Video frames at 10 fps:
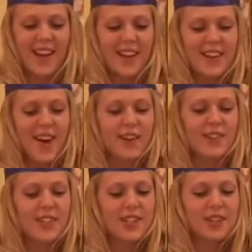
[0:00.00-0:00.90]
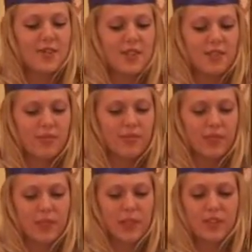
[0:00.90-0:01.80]
Not only do we
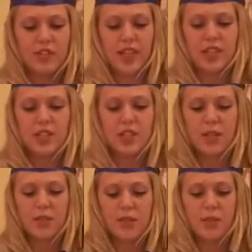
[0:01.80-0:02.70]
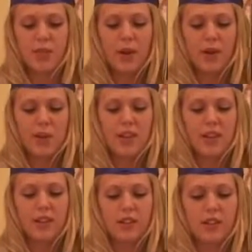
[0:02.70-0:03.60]
build relationships, but
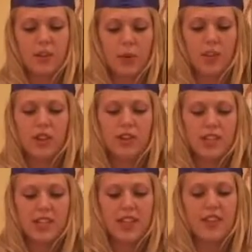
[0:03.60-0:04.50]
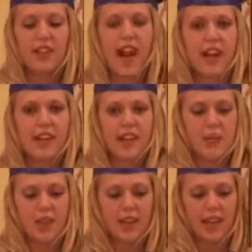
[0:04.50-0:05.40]
we learn together
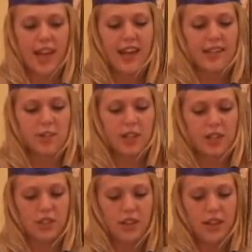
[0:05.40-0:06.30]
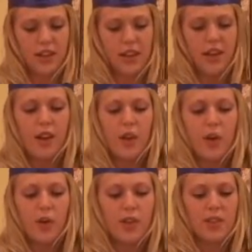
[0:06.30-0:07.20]
academically and spiritually.
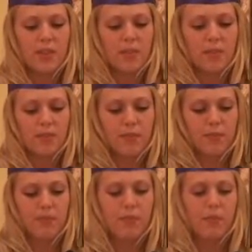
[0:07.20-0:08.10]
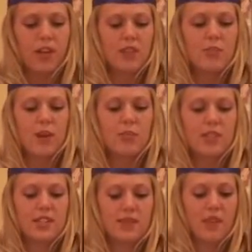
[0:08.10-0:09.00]
One of the
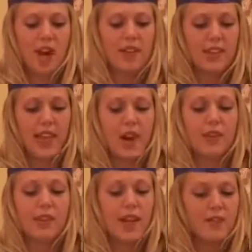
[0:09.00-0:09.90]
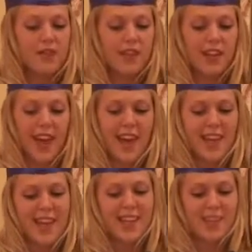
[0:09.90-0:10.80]
memories of traveling that I will never
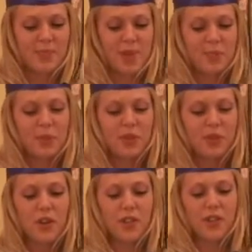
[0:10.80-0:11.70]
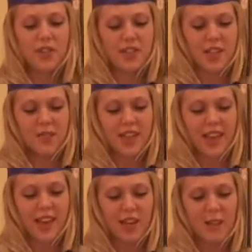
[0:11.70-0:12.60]
forget is being pulled over for something
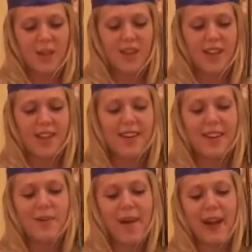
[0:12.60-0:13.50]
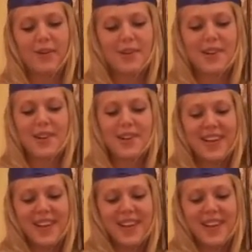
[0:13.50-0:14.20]
that had been written on the back window